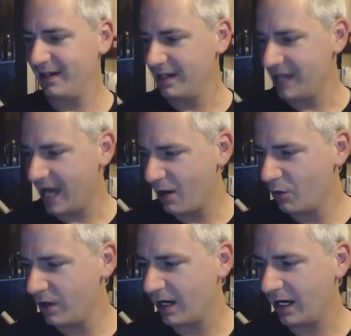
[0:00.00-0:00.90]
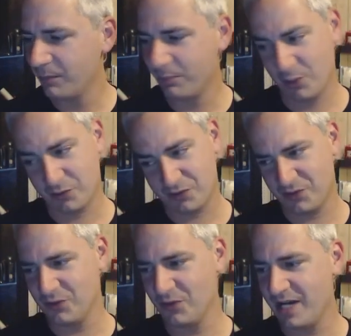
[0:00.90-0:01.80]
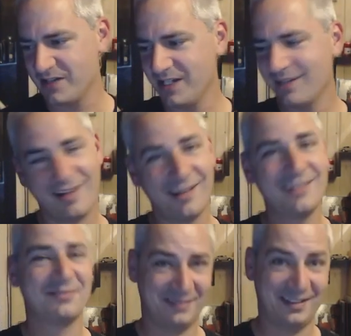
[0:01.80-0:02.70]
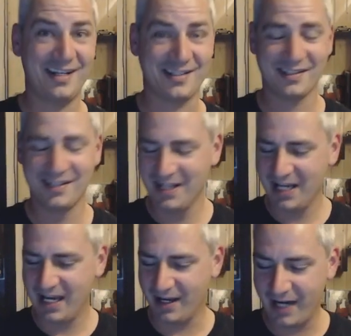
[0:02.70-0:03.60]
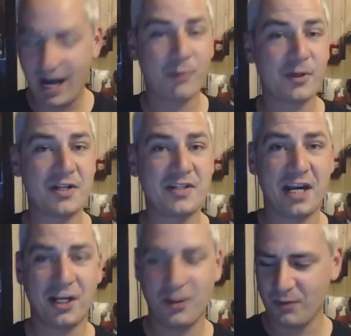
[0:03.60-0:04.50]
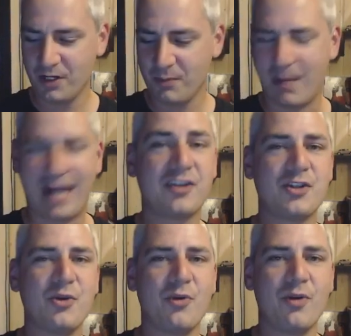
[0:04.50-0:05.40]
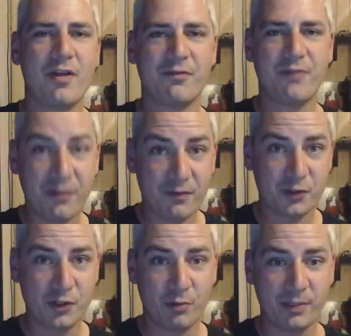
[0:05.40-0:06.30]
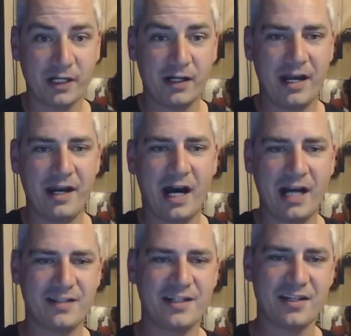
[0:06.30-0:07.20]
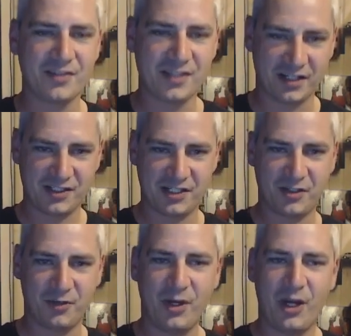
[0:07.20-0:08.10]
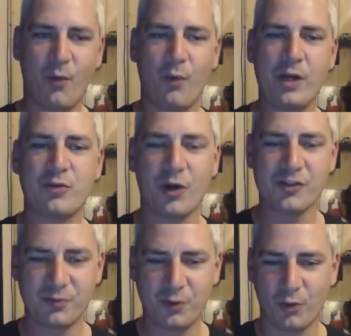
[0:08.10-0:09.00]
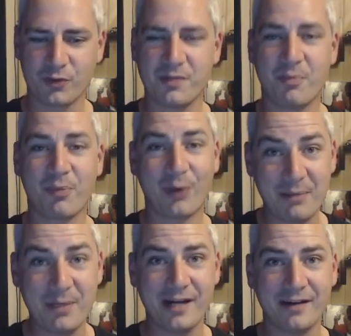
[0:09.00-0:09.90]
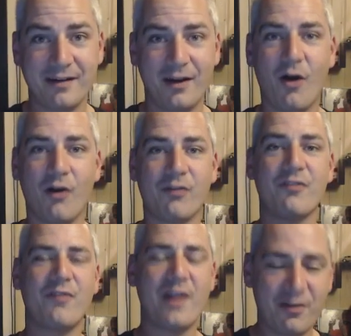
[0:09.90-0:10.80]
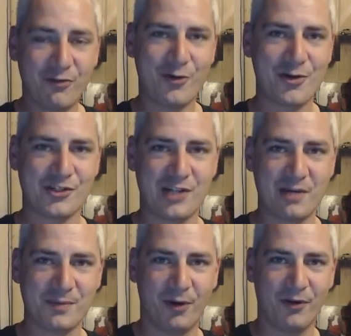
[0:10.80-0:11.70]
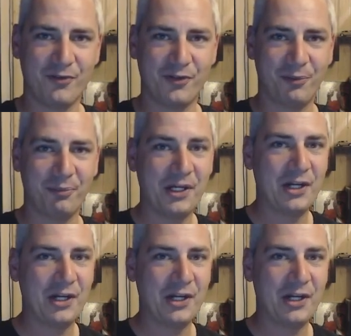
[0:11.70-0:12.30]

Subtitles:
Now, poster is too lazy. Yeah, it is. Now I'm going to take you back to the 5th of October, 1962, which was, of course, the premiere of the very first James Bond film,